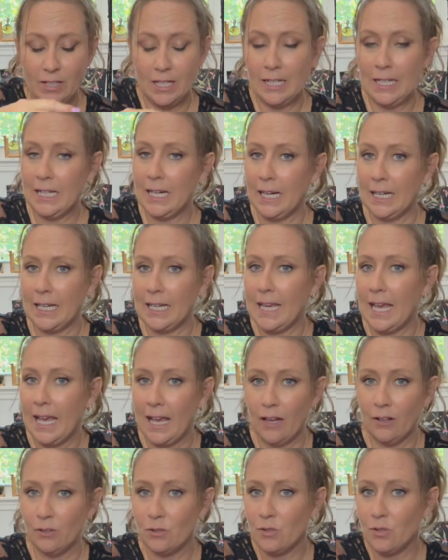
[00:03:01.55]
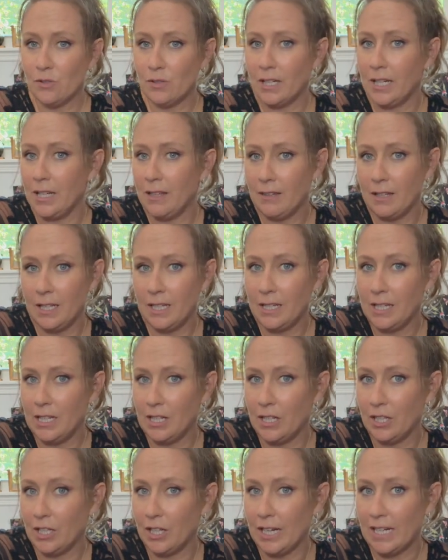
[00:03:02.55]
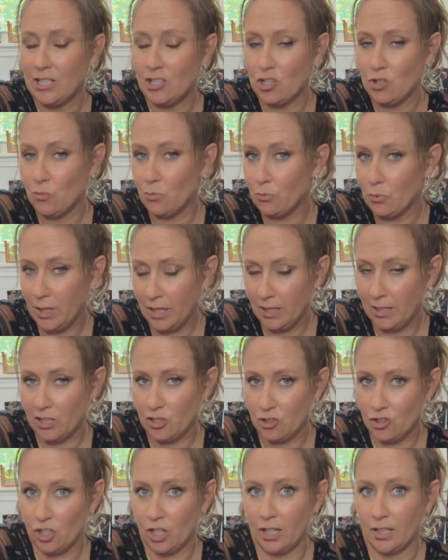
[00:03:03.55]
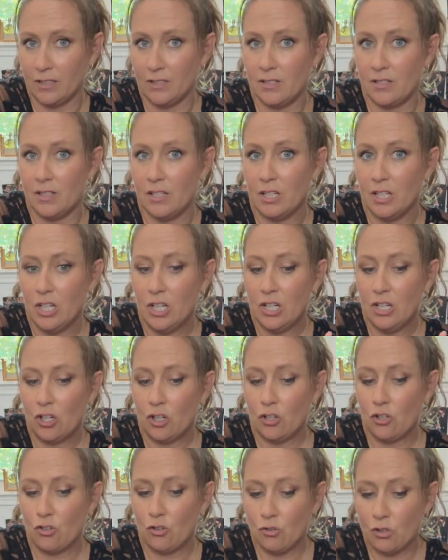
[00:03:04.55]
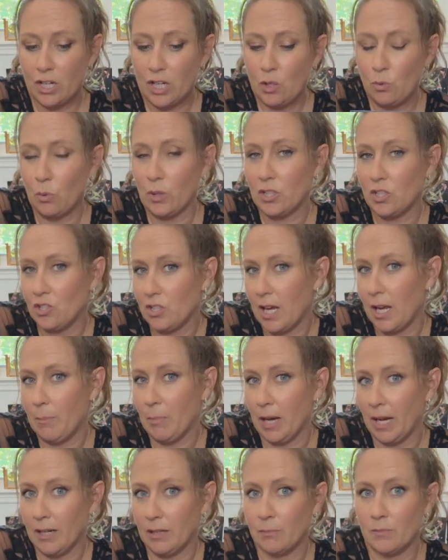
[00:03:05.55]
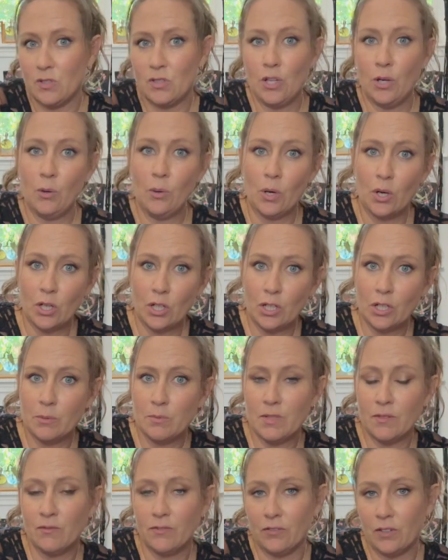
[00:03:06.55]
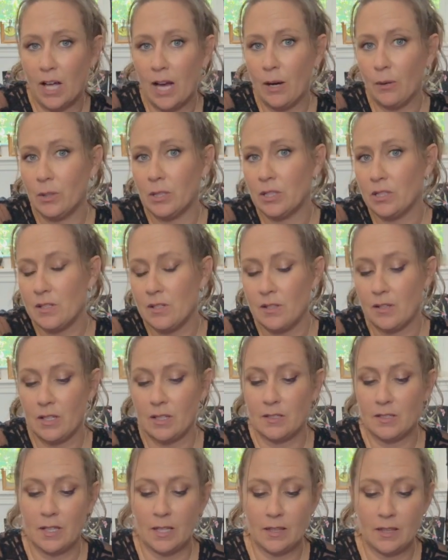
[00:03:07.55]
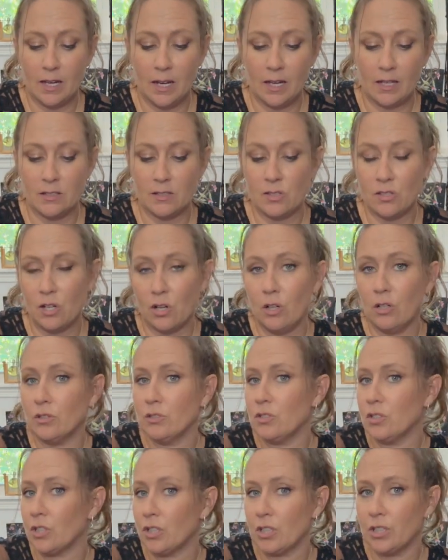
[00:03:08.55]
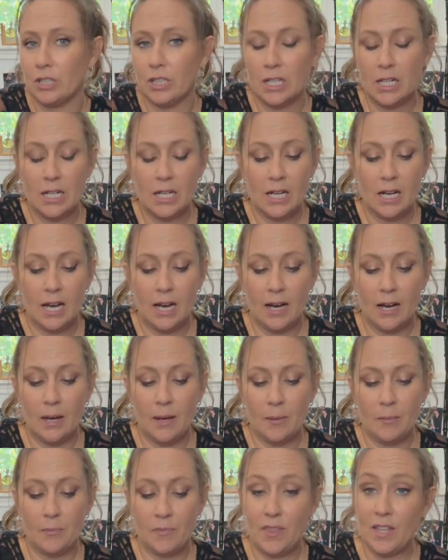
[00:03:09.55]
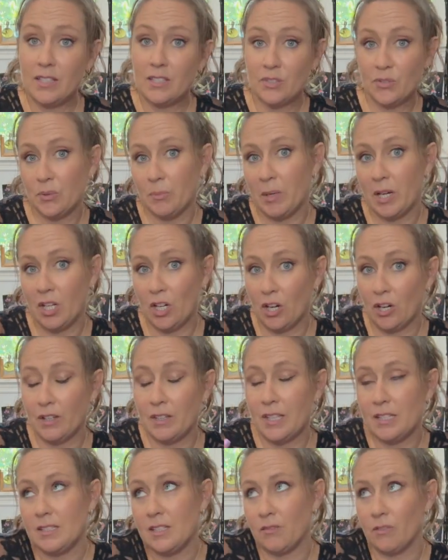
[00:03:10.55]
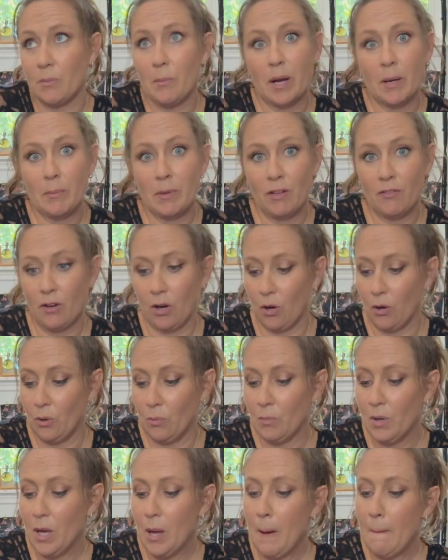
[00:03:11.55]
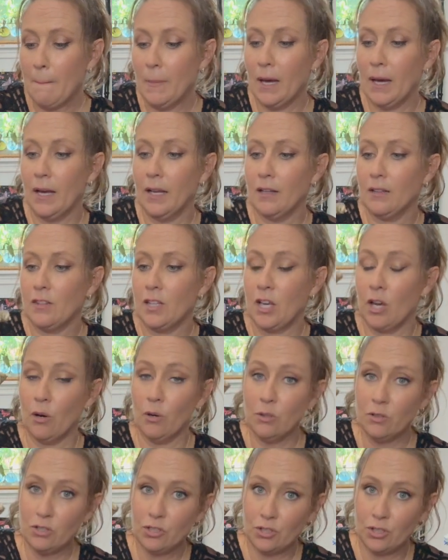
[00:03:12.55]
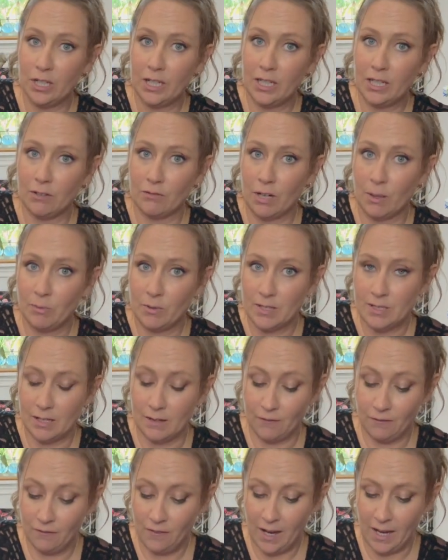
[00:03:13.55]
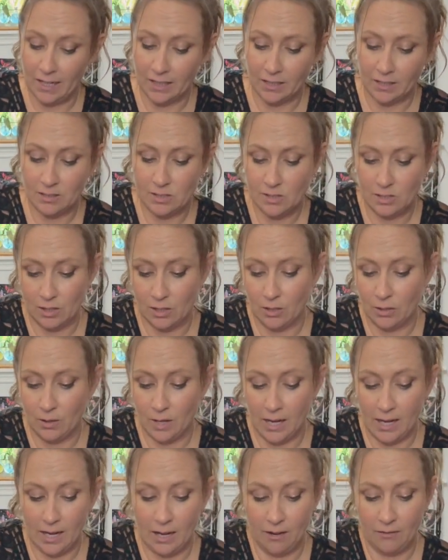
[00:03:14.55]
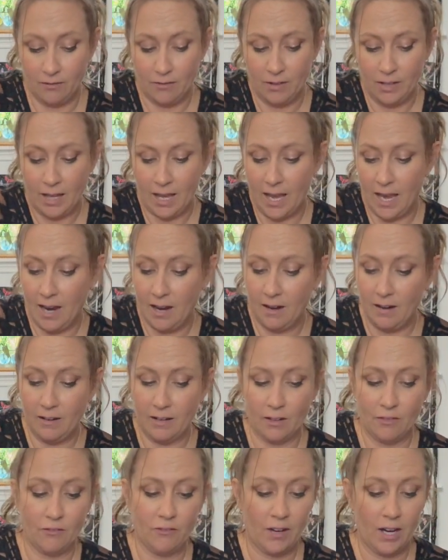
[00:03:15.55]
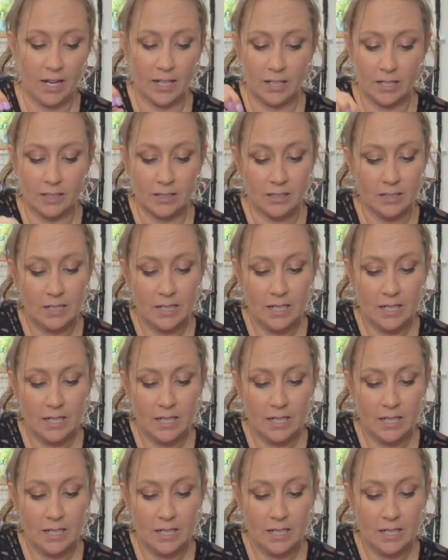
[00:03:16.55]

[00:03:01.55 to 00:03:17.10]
any kind of candles or anything in here, it's really just green witch type items. So herbs and flowers and things like that, salt, dirt, things from my yard, things that remind me of home. But the oak tree can represent fire. So I have air and fire.